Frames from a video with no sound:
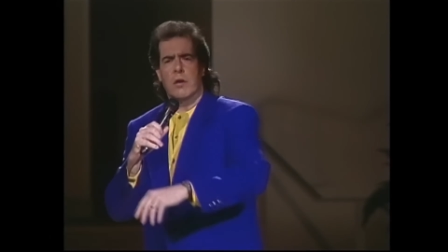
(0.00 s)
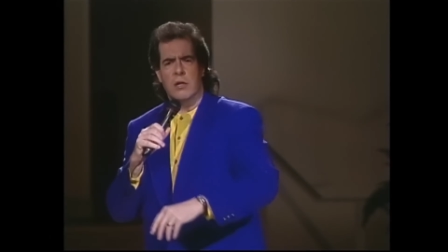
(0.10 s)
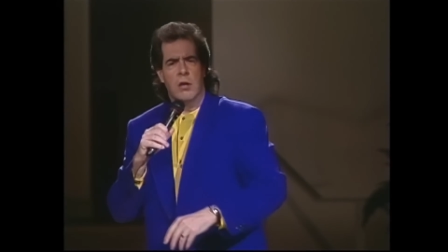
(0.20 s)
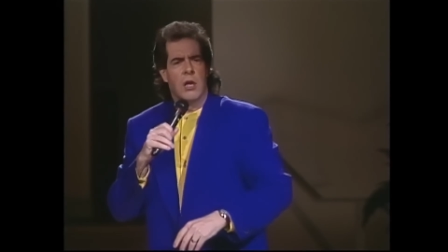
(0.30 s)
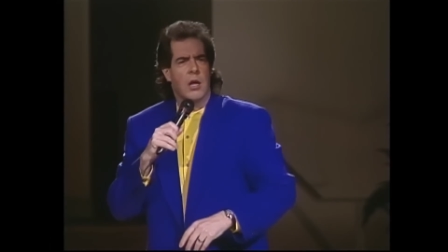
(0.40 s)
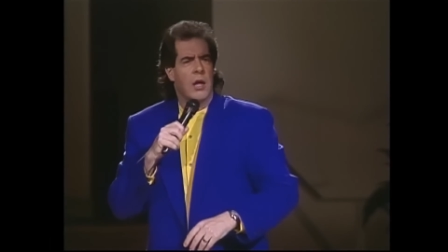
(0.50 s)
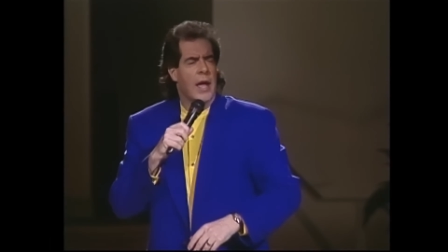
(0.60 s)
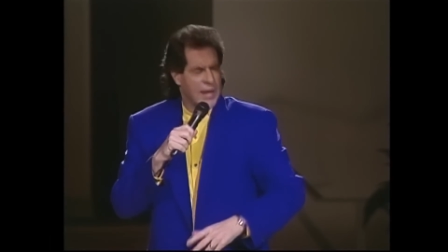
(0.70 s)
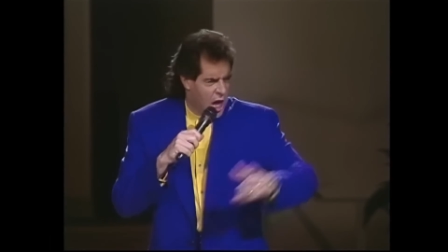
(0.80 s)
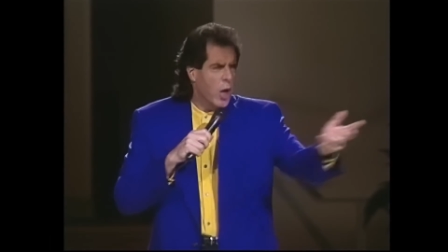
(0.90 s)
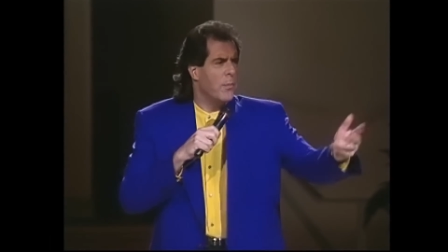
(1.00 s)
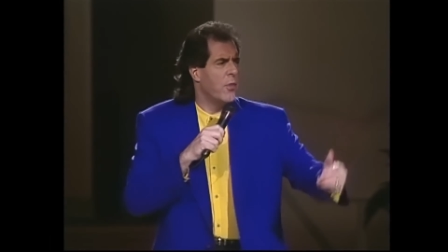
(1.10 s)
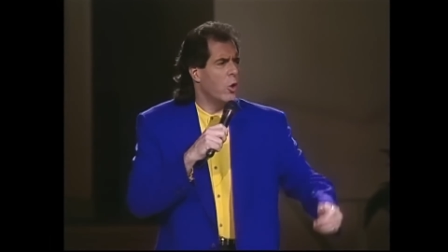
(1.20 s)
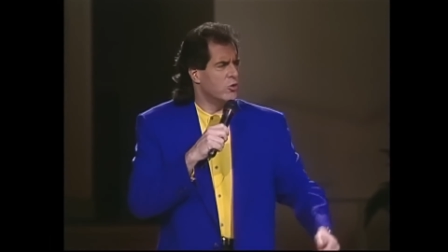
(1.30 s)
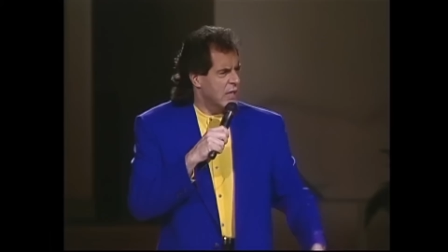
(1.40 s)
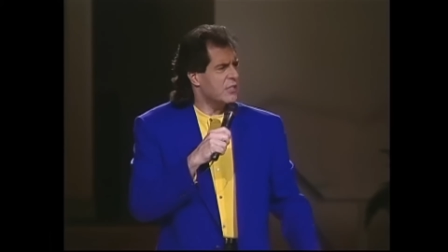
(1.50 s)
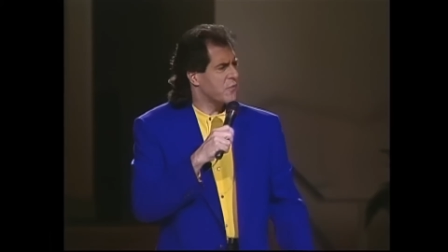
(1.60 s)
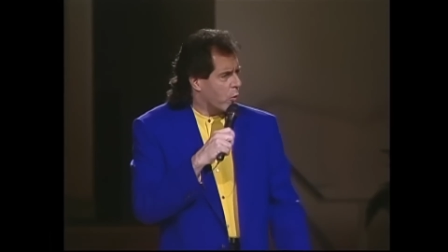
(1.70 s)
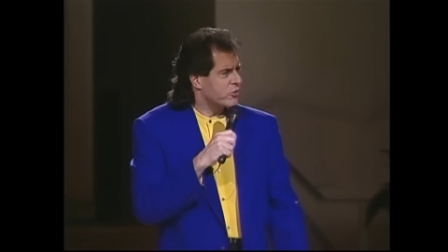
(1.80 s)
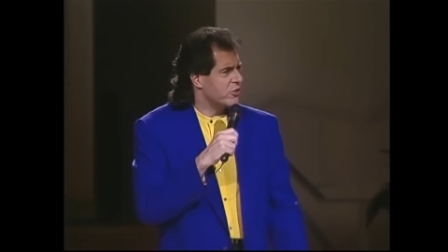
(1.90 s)
and and help those less
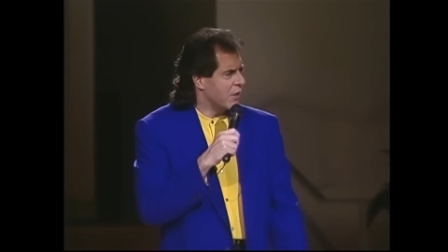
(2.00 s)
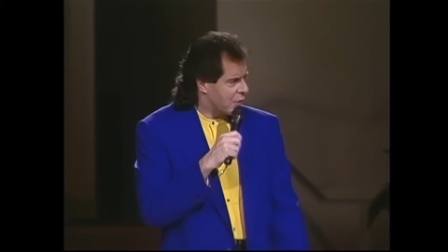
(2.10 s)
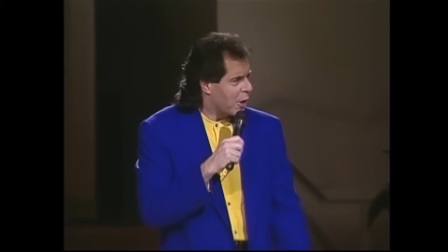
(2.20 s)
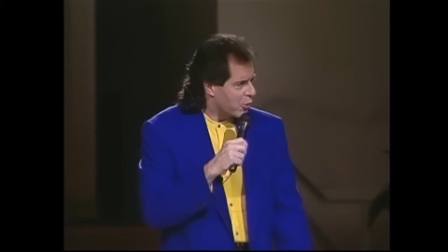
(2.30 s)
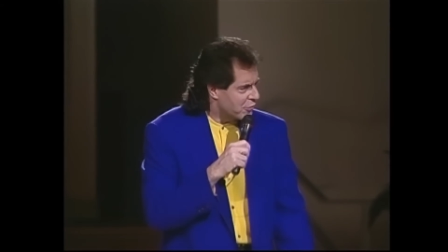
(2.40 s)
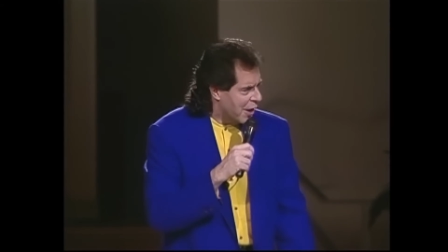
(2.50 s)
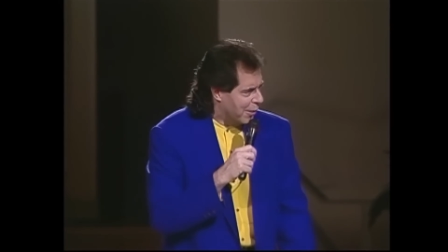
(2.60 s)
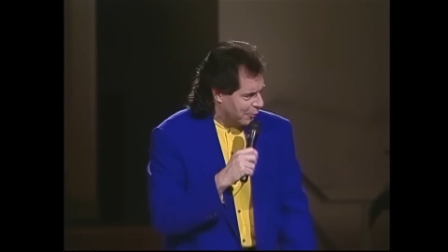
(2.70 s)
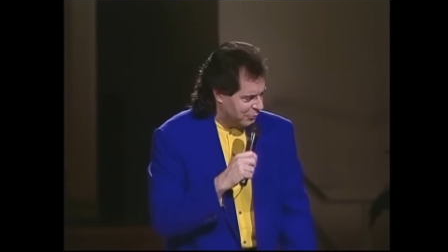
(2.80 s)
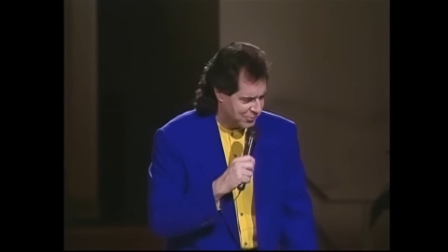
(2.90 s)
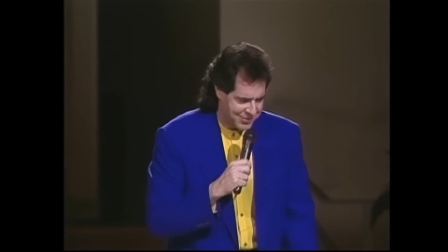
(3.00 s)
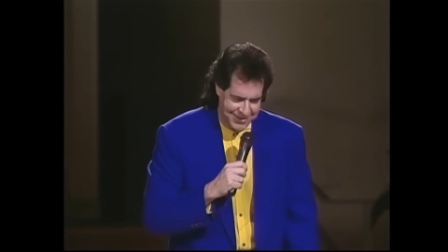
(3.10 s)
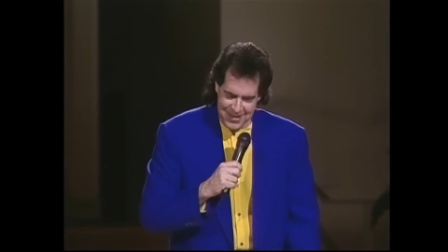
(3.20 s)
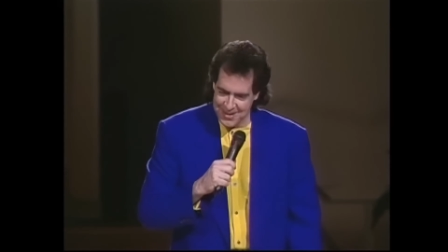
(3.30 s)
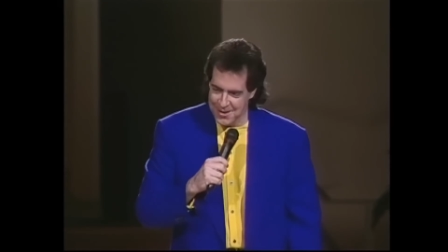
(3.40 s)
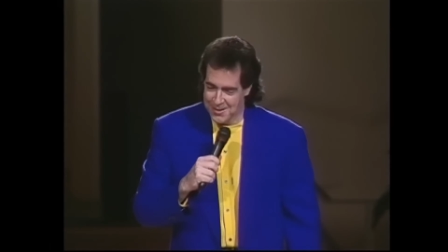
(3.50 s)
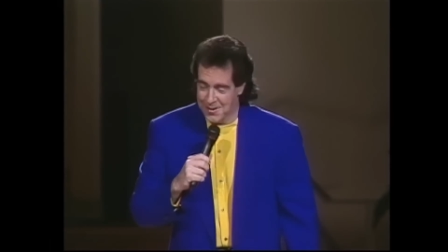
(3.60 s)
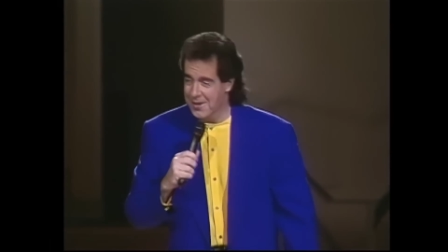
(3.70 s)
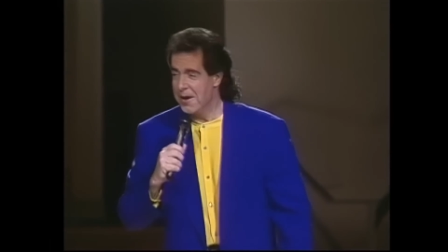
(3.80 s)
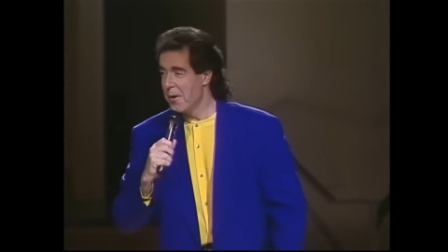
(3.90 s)
fortunate than ourselves.
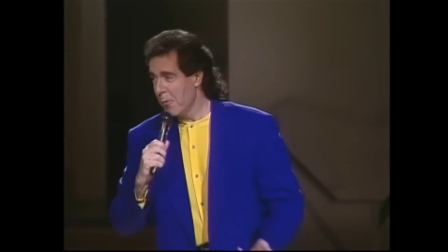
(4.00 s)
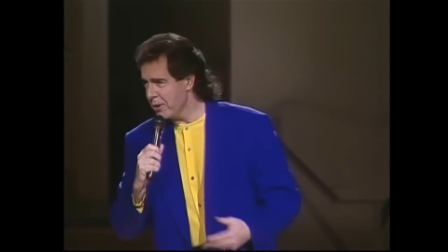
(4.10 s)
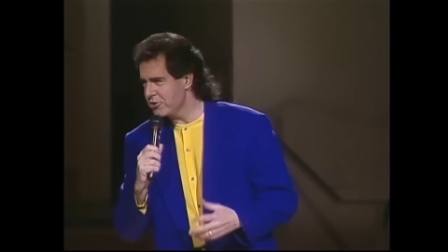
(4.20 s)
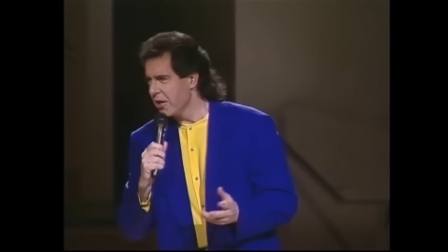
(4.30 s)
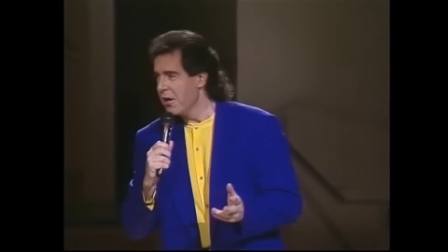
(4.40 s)
Which,